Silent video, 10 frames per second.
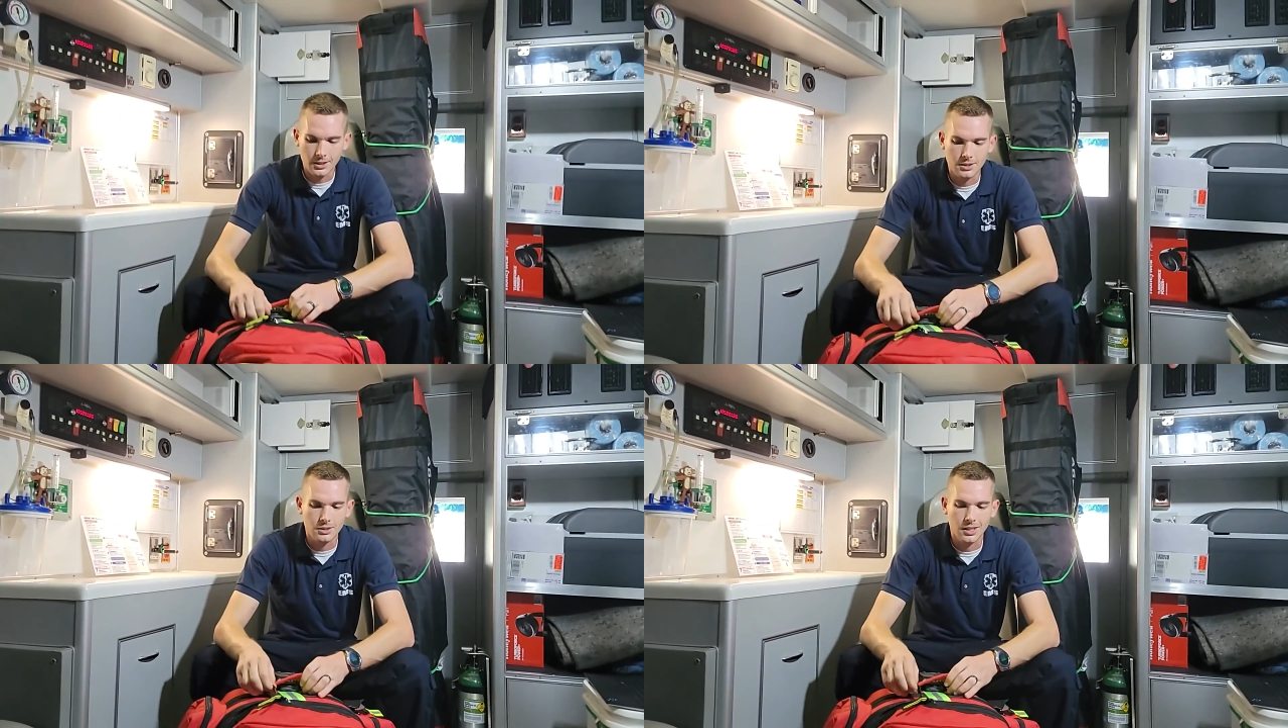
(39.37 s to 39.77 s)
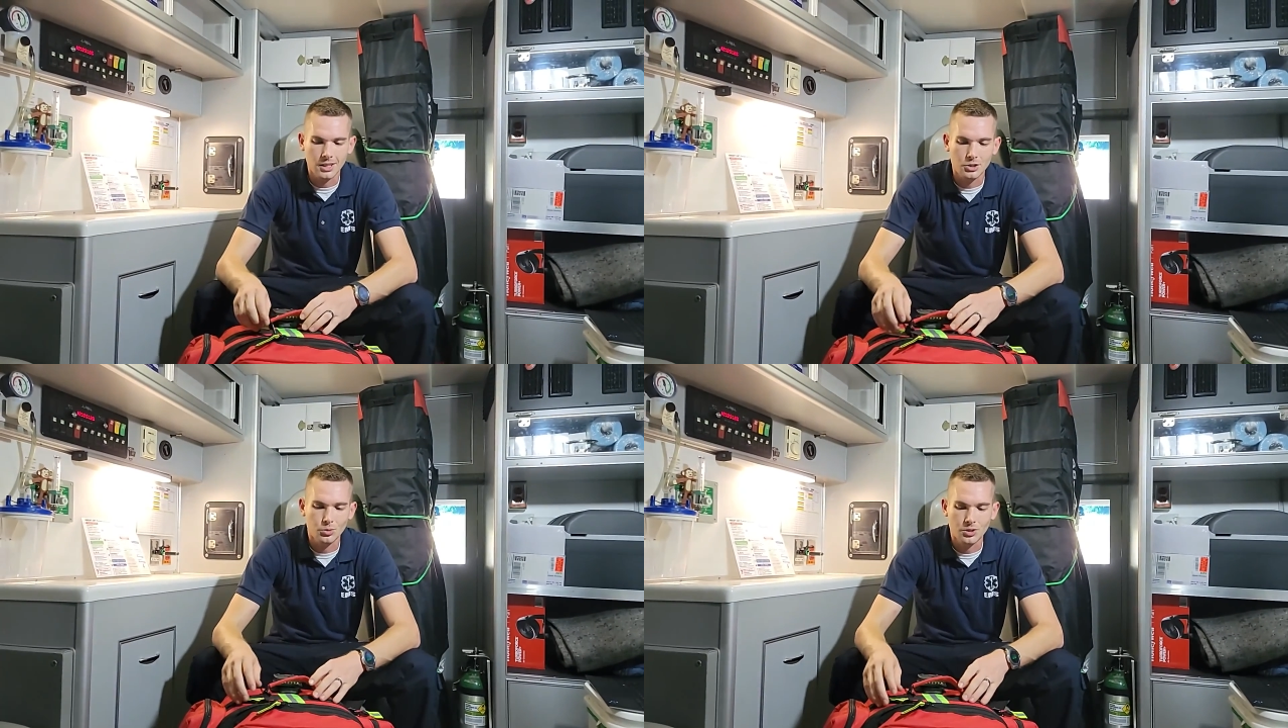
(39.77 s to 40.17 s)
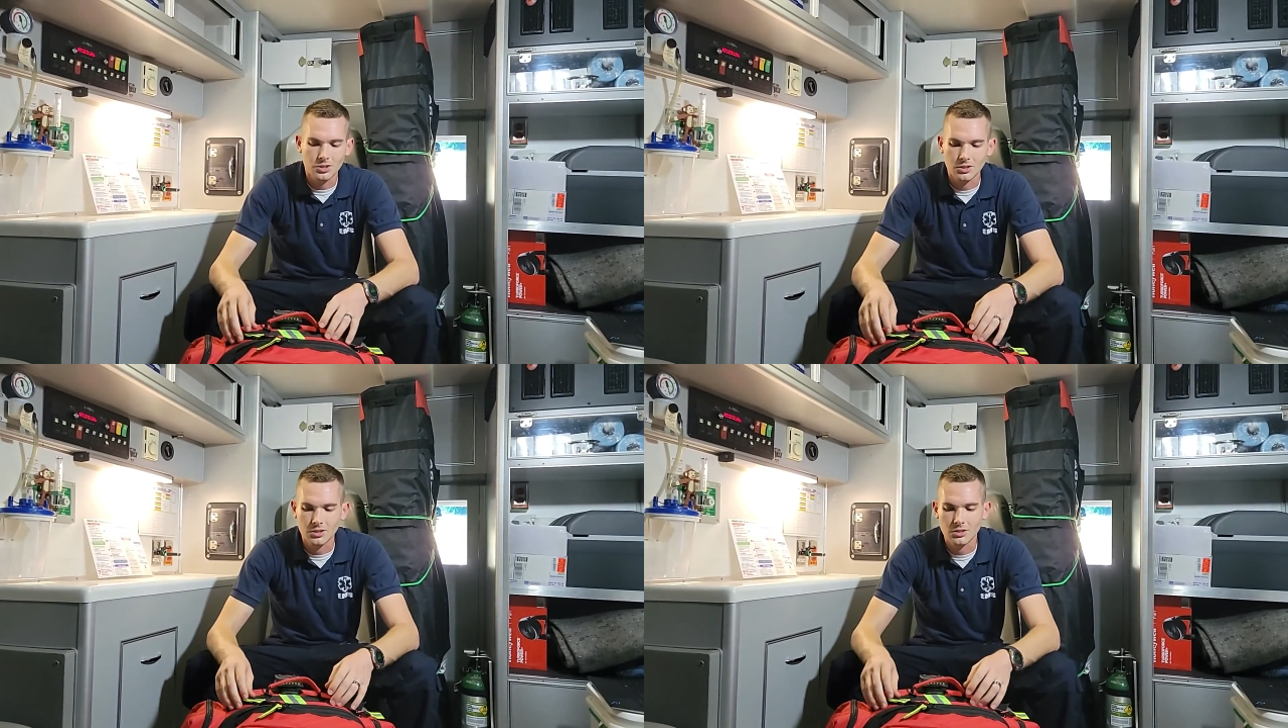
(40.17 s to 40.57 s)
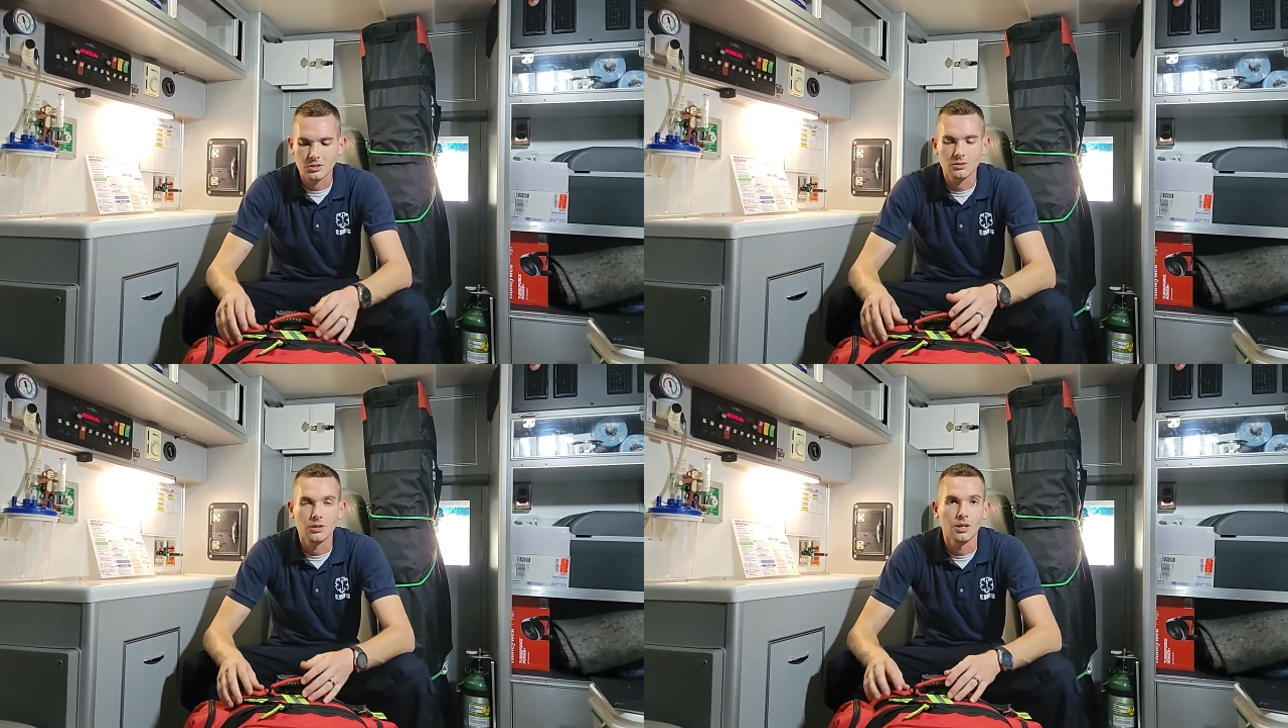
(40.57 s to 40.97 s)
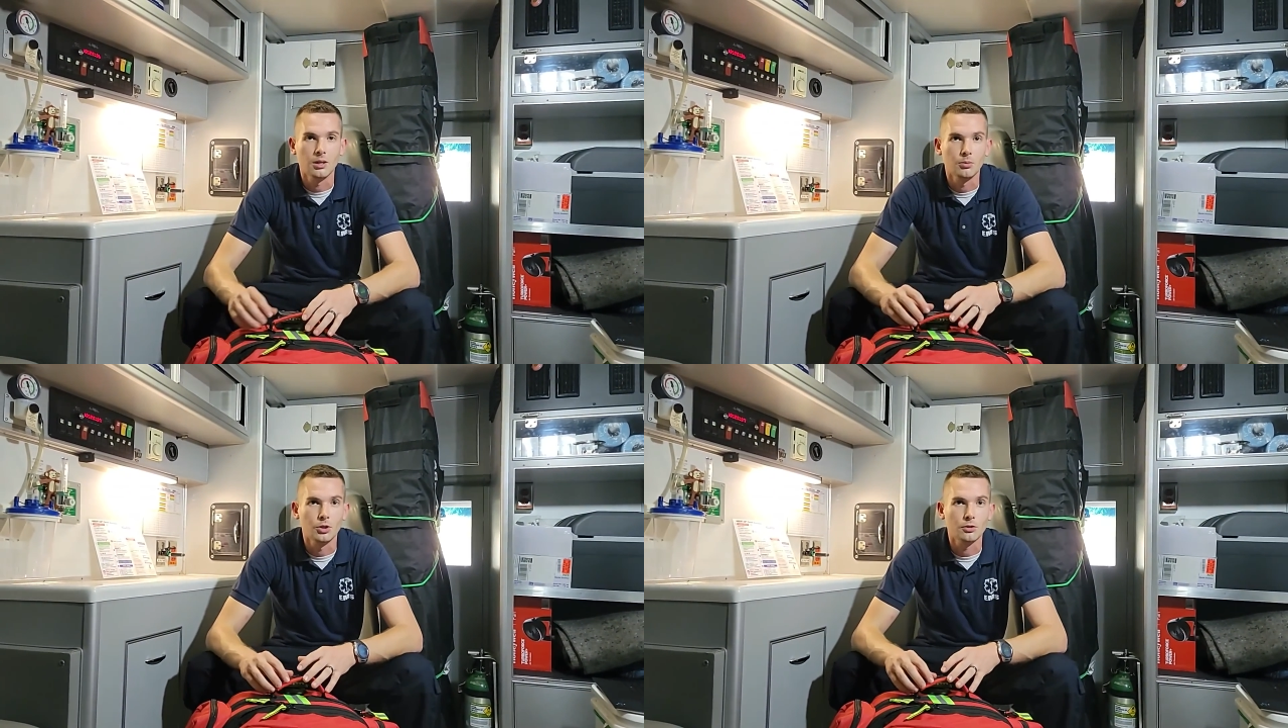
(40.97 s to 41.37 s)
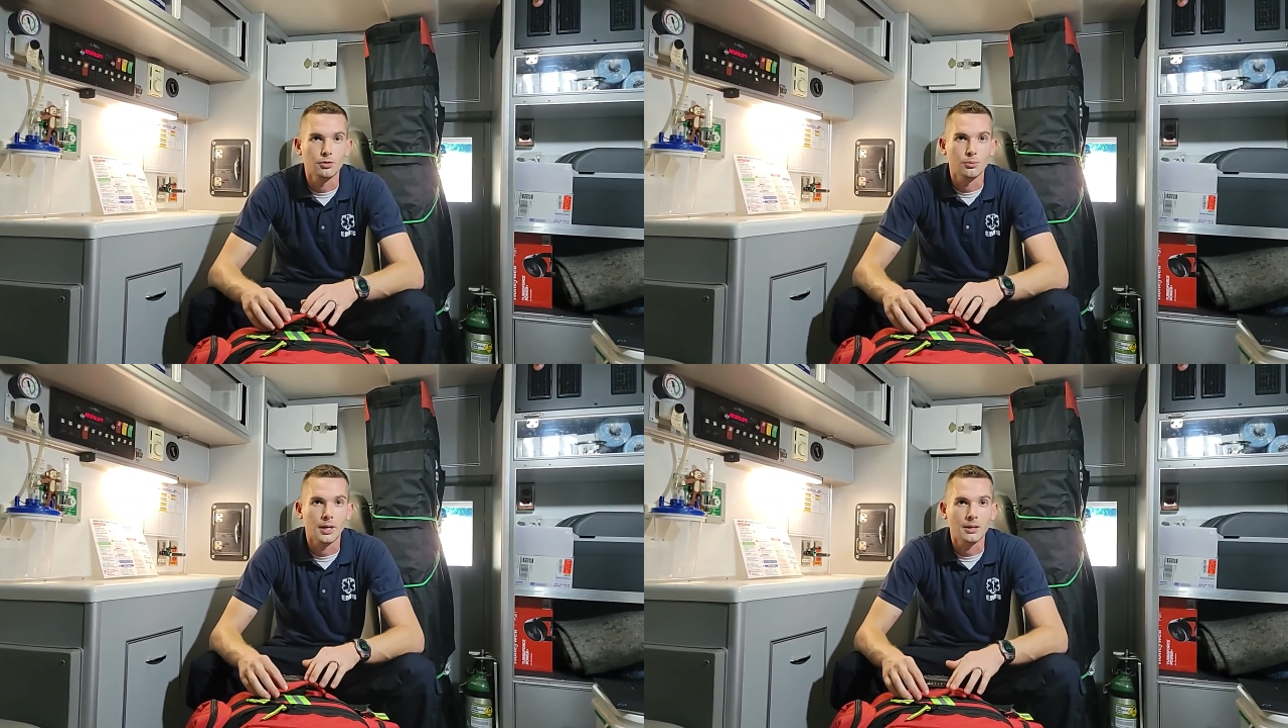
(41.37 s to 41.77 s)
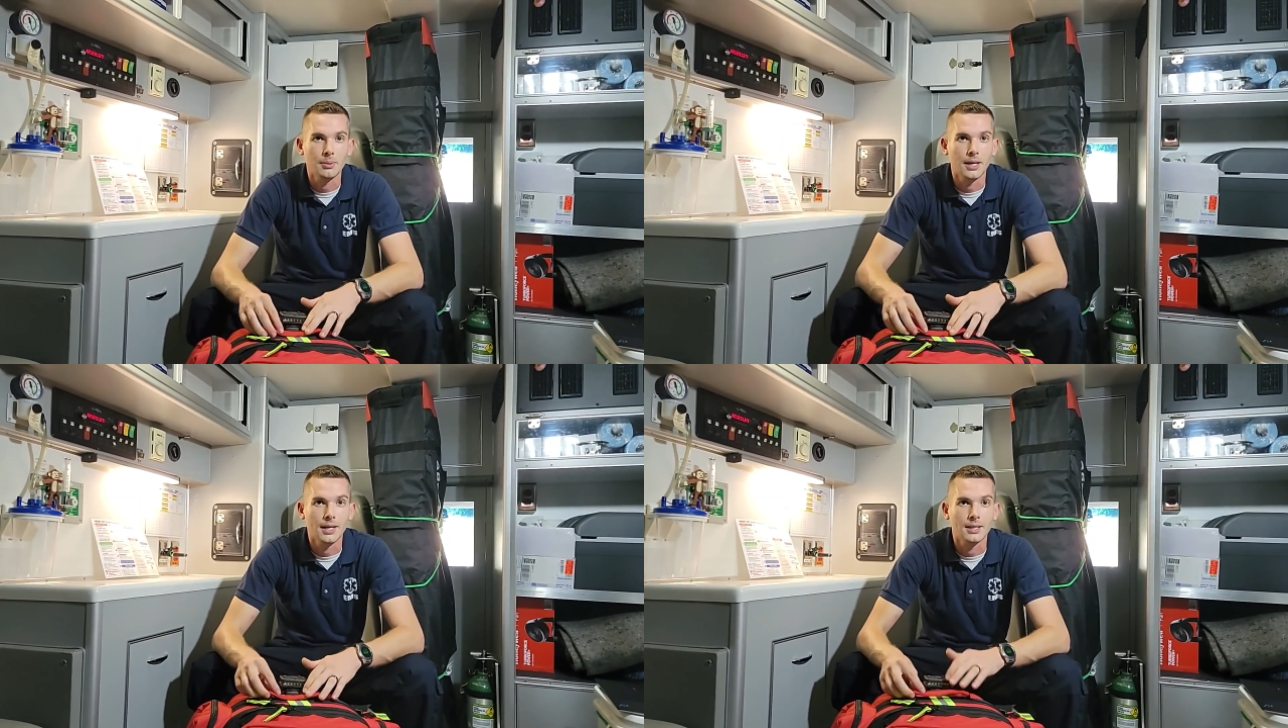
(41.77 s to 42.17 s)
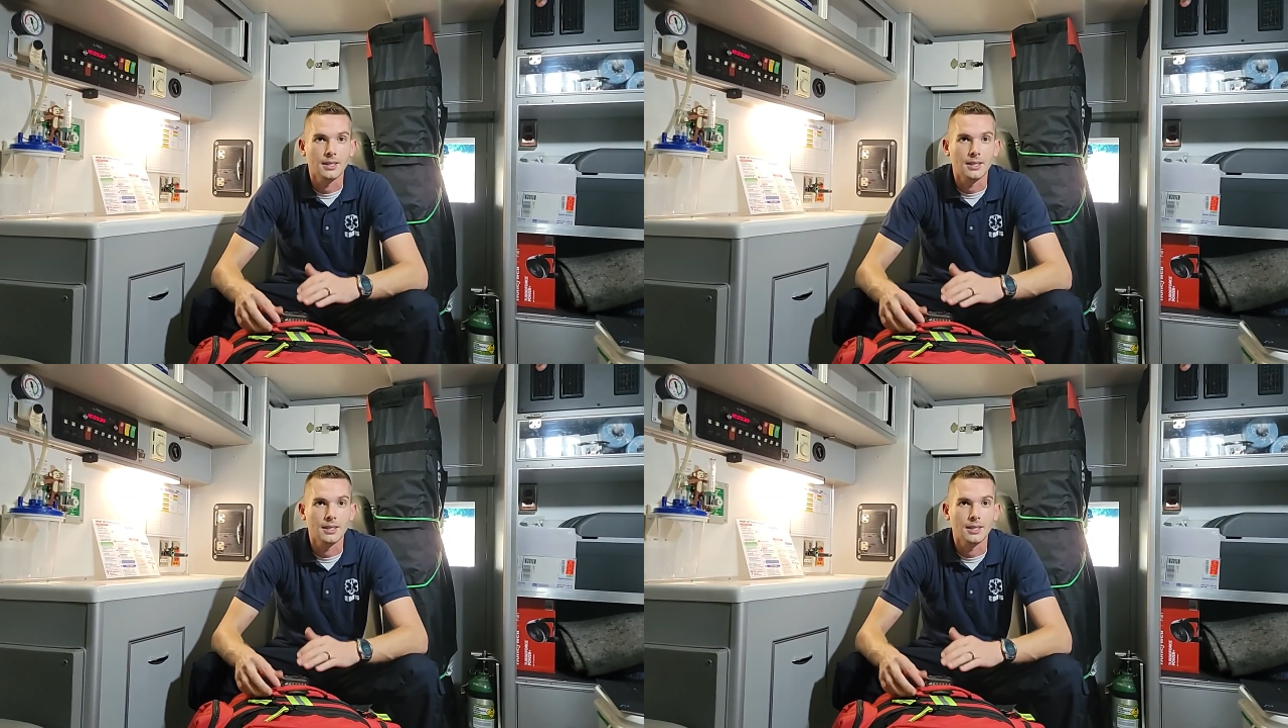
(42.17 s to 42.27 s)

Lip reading: a lot of choices. I'm looking for a backpack,